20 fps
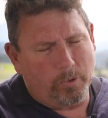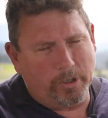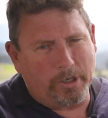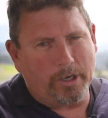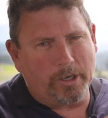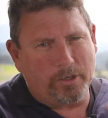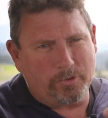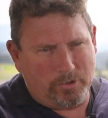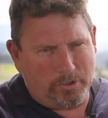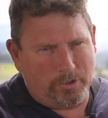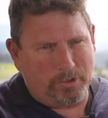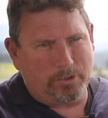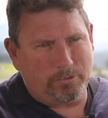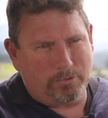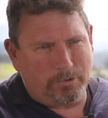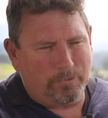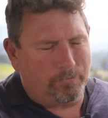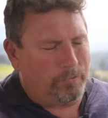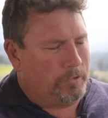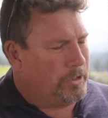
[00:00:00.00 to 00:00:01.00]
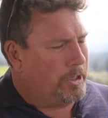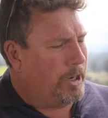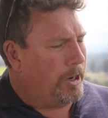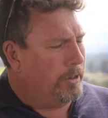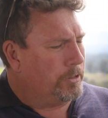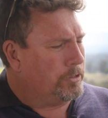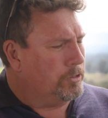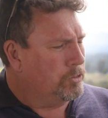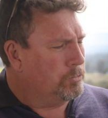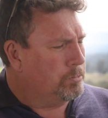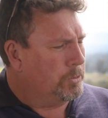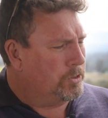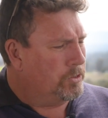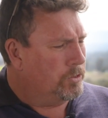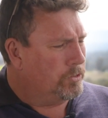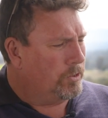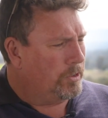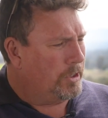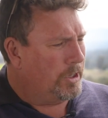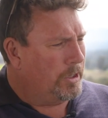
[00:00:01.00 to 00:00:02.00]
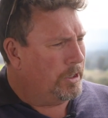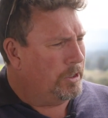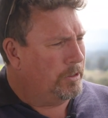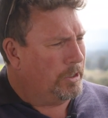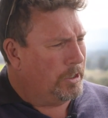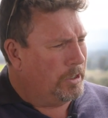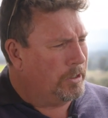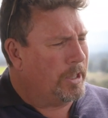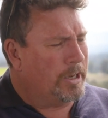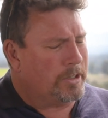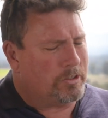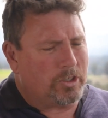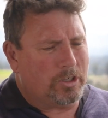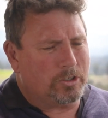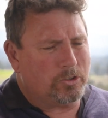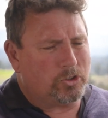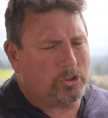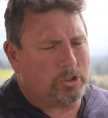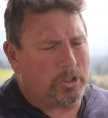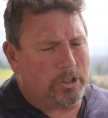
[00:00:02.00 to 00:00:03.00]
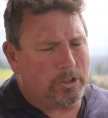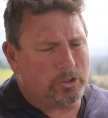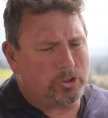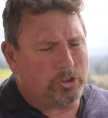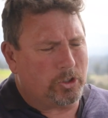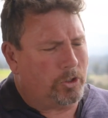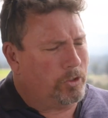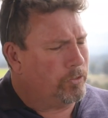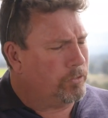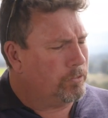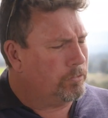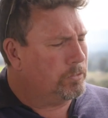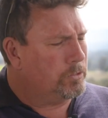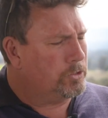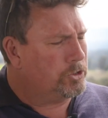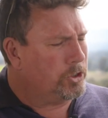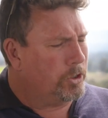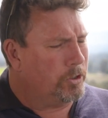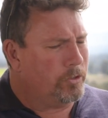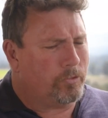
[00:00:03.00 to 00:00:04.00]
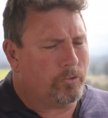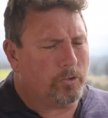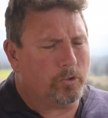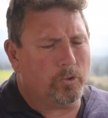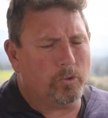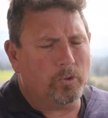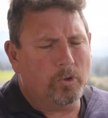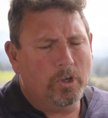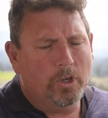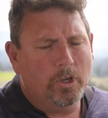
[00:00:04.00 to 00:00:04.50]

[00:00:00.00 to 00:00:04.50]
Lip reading: we are seeing different characters because of that, and that does show through.